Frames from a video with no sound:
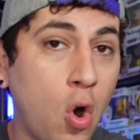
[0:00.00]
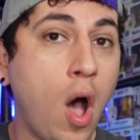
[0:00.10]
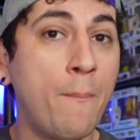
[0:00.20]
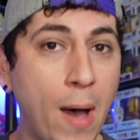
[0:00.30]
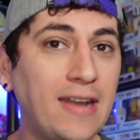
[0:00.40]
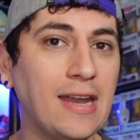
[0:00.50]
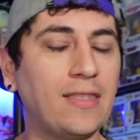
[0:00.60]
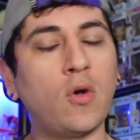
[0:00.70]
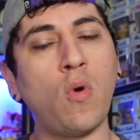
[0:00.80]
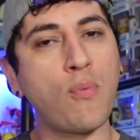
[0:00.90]
know, abundant.
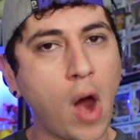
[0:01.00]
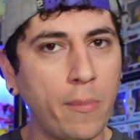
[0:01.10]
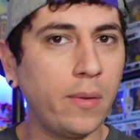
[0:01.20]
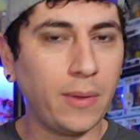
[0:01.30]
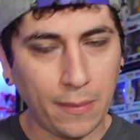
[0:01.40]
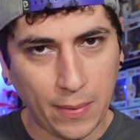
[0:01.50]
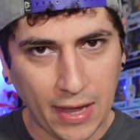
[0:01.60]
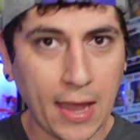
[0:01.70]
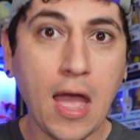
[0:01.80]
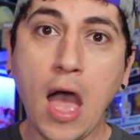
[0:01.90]
There will probably
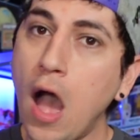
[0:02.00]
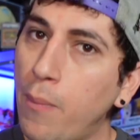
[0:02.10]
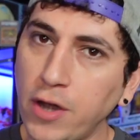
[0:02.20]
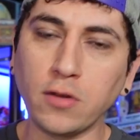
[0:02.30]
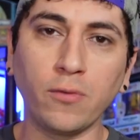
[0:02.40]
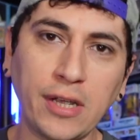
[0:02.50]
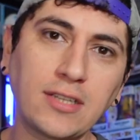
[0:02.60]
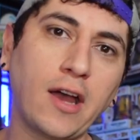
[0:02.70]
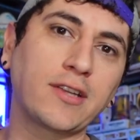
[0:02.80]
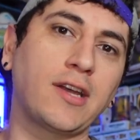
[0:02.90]
be a bunch of
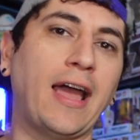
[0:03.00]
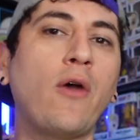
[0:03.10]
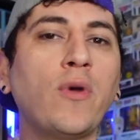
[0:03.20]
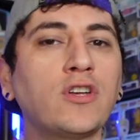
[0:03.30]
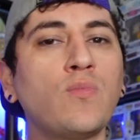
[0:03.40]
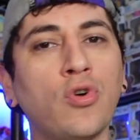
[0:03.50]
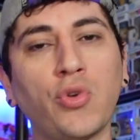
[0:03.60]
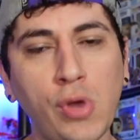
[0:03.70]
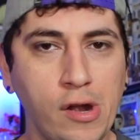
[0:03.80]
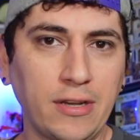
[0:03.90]
restocks on it. I wish more
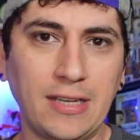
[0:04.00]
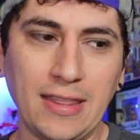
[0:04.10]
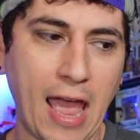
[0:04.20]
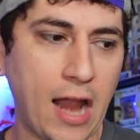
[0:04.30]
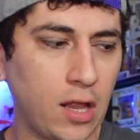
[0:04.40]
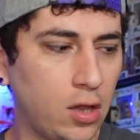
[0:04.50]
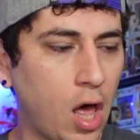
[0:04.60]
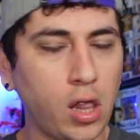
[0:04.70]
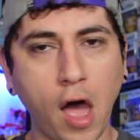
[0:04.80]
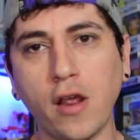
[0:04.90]
creators did that, and
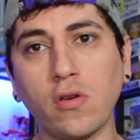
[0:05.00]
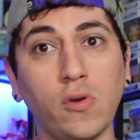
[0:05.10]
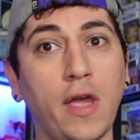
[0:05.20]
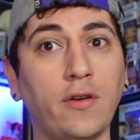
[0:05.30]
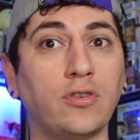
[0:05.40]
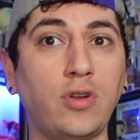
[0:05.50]
a lot of creators